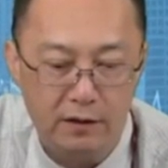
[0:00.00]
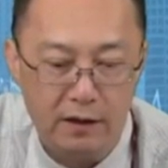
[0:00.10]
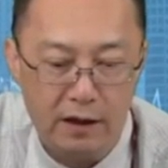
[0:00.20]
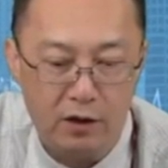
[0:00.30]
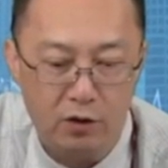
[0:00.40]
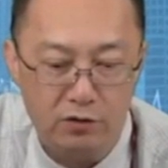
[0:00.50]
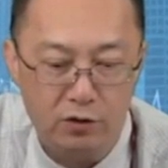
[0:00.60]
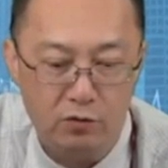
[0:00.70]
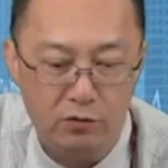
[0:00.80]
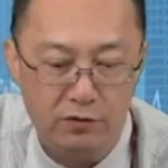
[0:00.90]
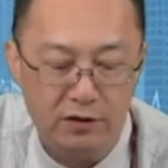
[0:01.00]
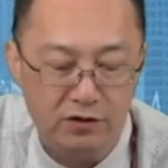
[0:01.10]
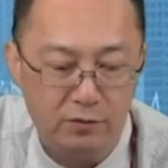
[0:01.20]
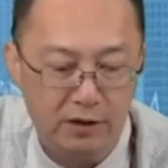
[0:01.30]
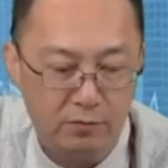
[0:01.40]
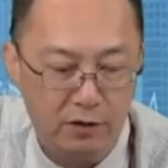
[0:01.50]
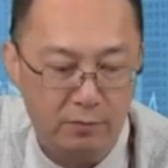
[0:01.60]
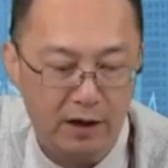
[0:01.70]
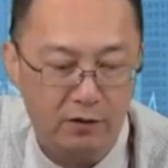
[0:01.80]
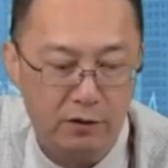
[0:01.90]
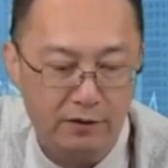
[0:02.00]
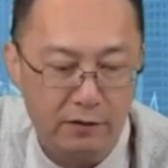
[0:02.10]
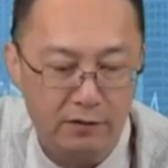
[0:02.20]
And also, this should be a rebound.